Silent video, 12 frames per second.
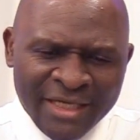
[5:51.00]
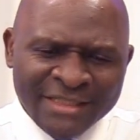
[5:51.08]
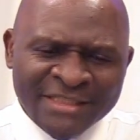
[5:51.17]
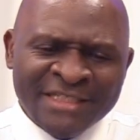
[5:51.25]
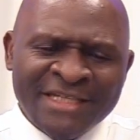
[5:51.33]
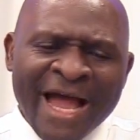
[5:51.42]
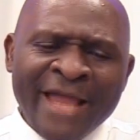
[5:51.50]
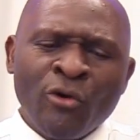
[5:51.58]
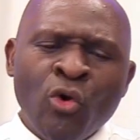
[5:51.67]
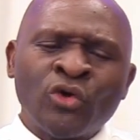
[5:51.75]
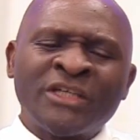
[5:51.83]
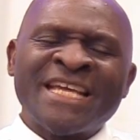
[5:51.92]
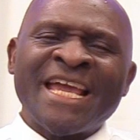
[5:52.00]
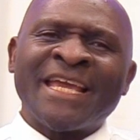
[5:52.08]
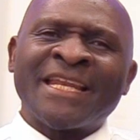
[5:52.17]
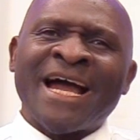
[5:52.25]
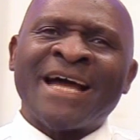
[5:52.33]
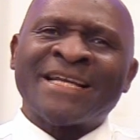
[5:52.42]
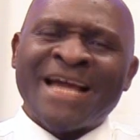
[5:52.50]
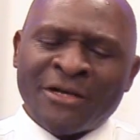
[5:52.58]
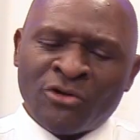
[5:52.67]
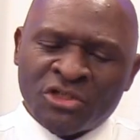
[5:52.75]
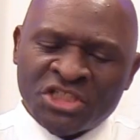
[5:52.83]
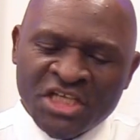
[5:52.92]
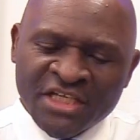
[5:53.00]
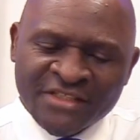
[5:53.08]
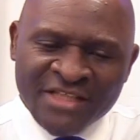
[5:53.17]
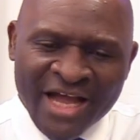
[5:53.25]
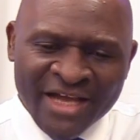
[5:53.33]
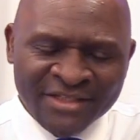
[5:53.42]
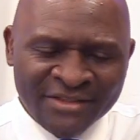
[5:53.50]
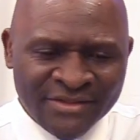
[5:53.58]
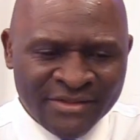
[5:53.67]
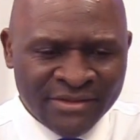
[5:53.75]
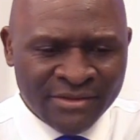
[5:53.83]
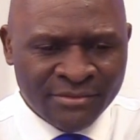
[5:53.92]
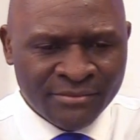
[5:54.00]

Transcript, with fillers: Did I ordain and cannot chastise?